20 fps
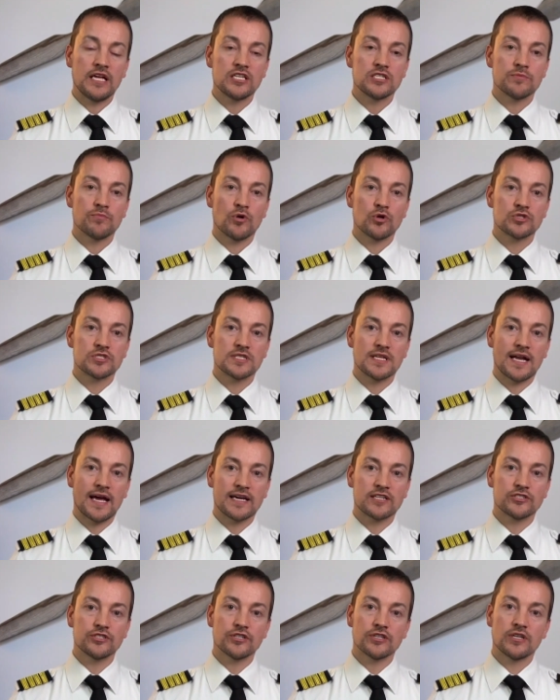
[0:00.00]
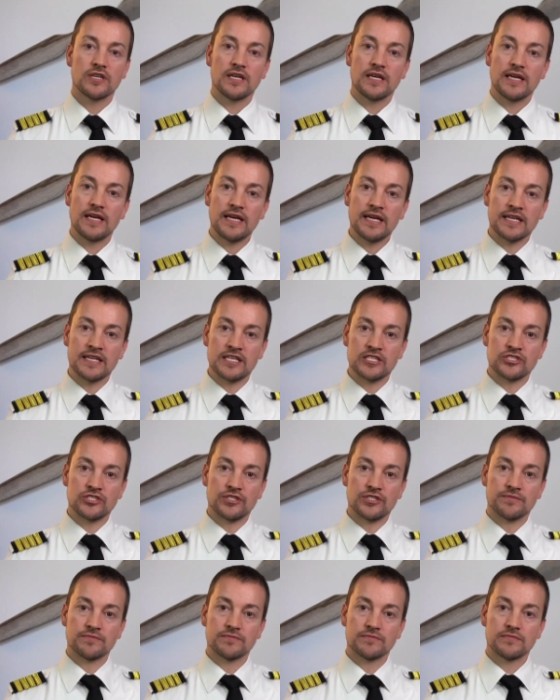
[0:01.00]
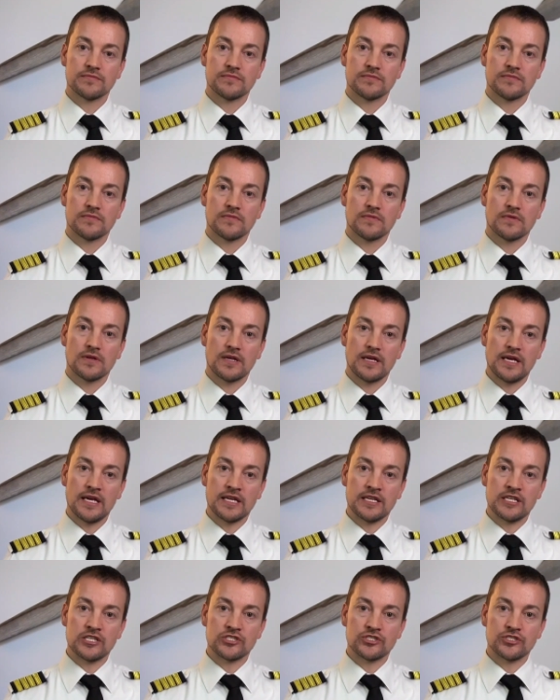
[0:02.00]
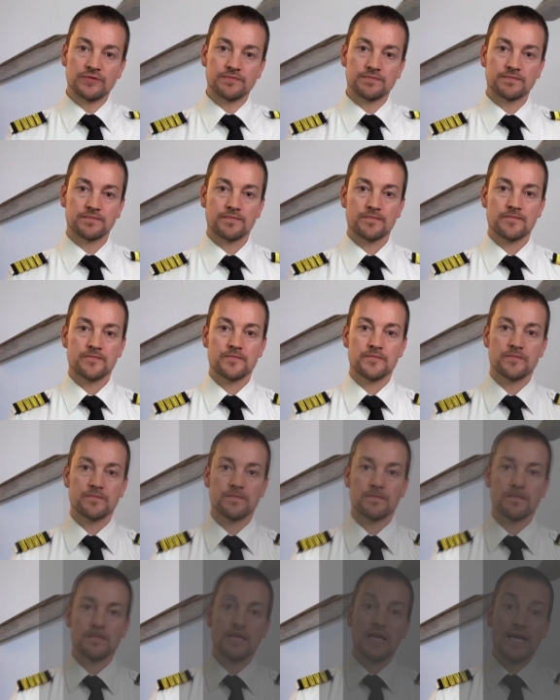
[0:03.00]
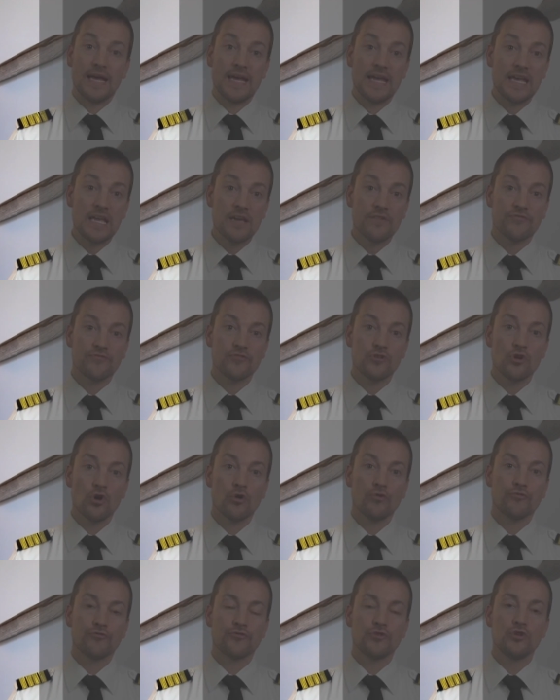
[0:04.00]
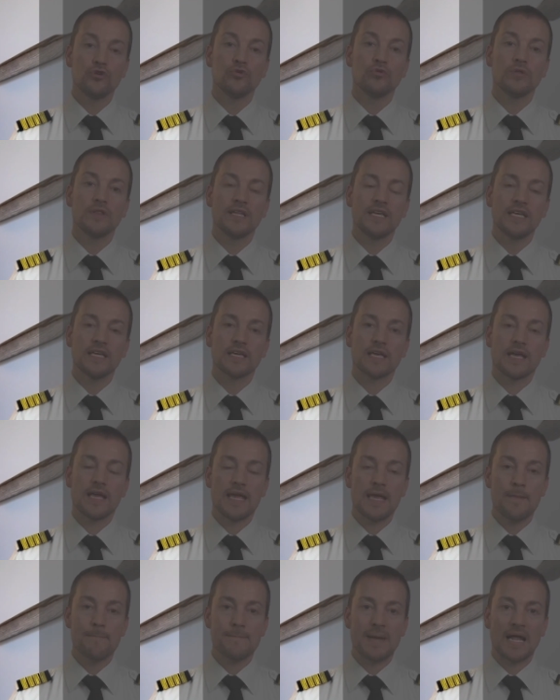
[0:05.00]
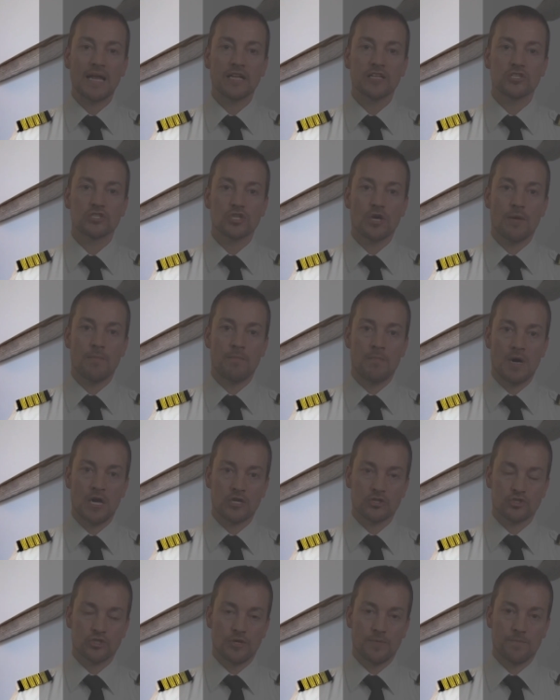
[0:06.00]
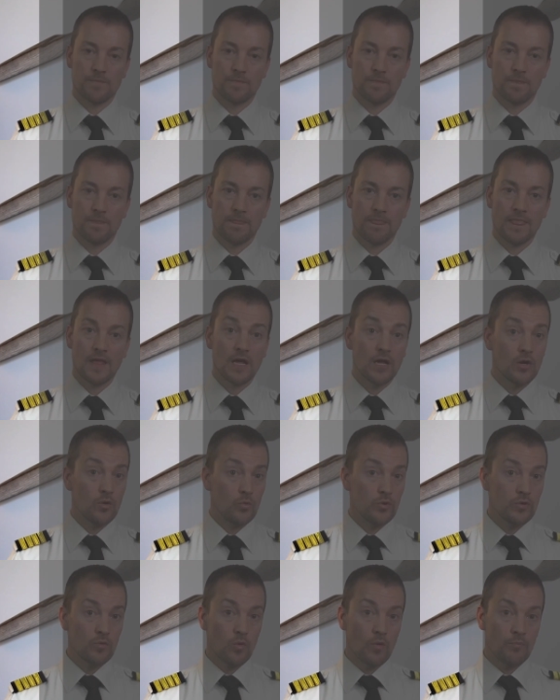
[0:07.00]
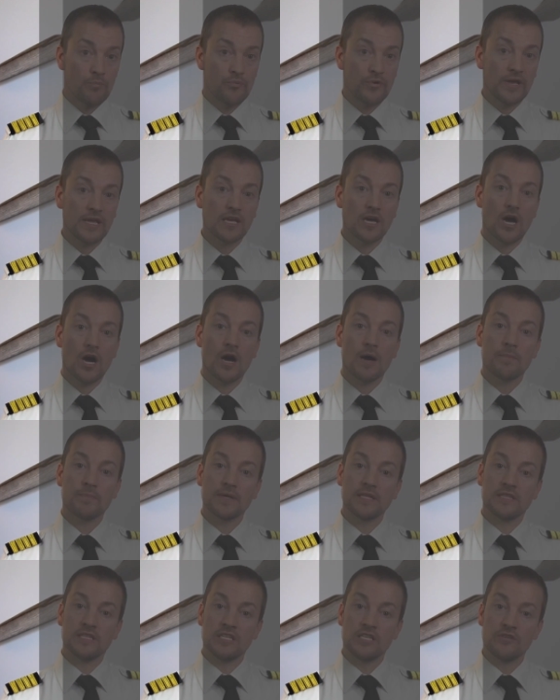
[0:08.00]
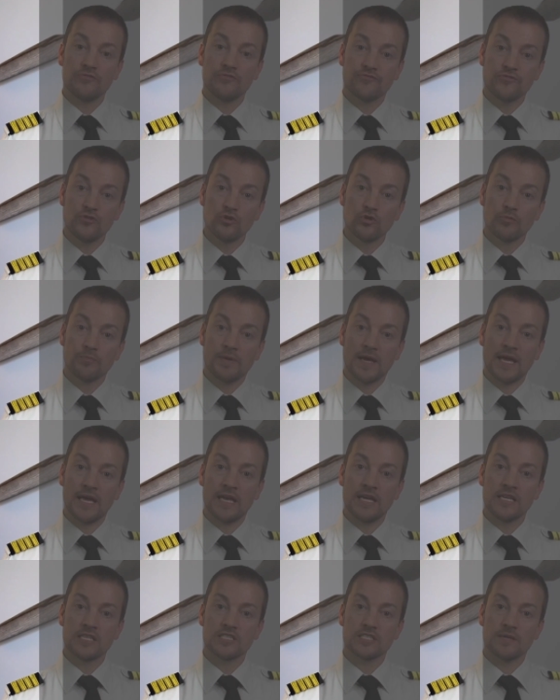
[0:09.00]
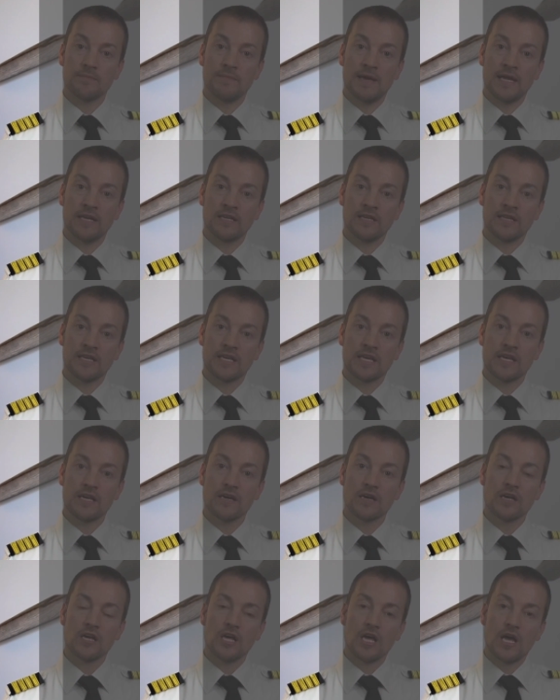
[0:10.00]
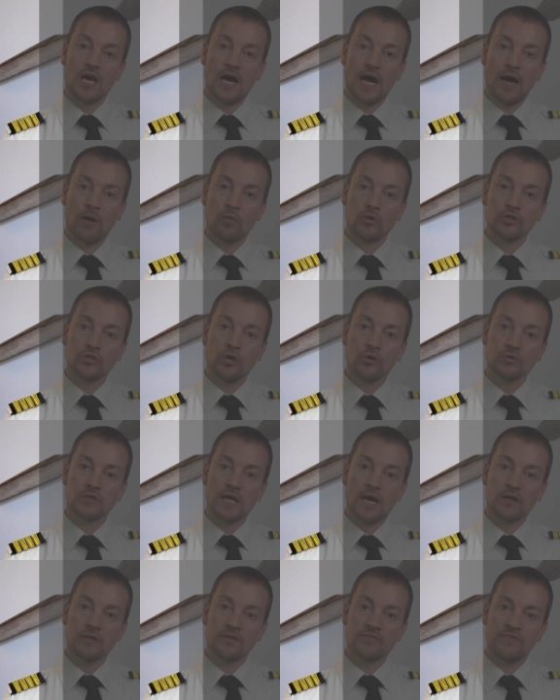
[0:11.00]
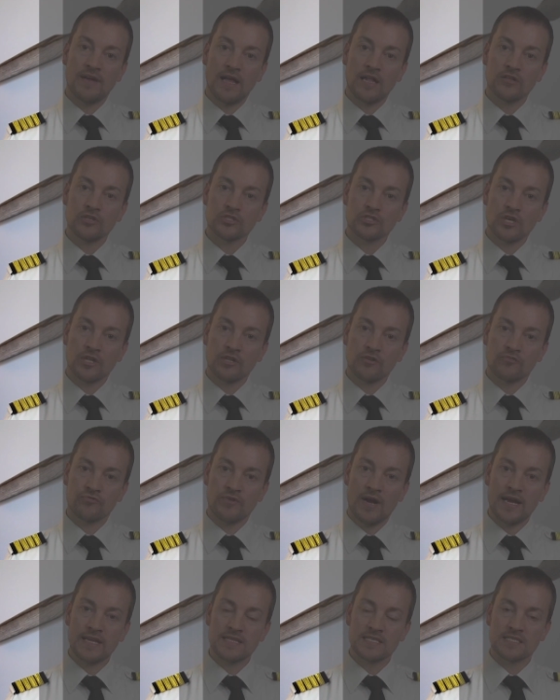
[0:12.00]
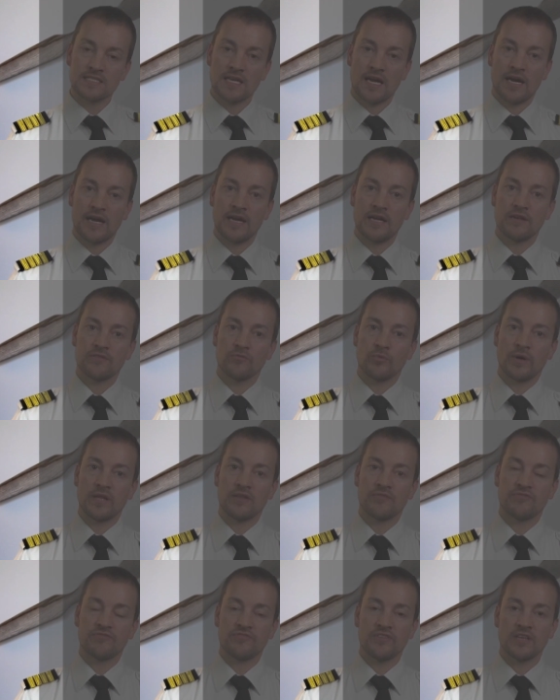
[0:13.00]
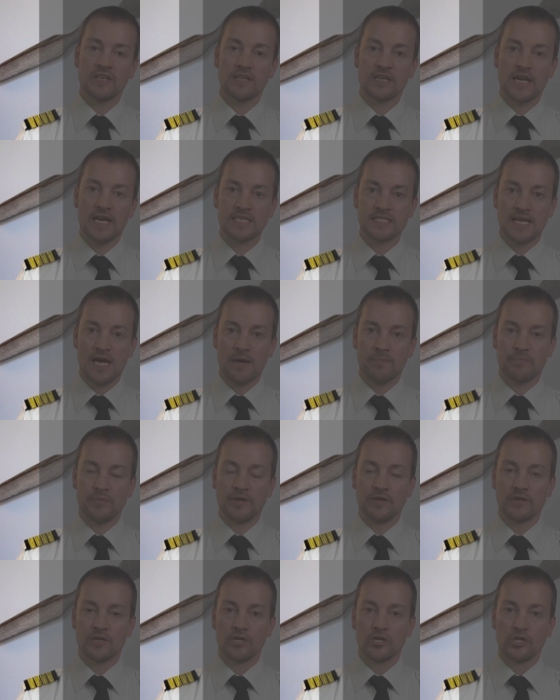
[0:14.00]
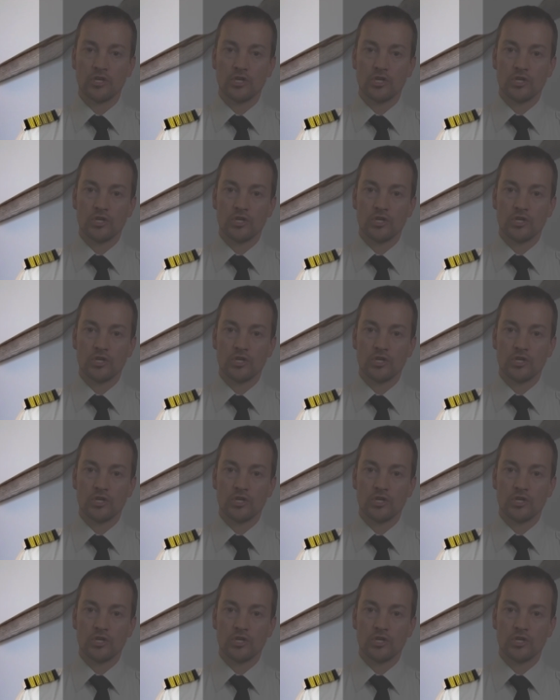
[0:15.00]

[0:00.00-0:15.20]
Engine mode selector, ignition. Ignition. If no fuel leak, imbalance monitor. We will bring up the fuel page manually here. I will note down the values on the right side where the failure has happened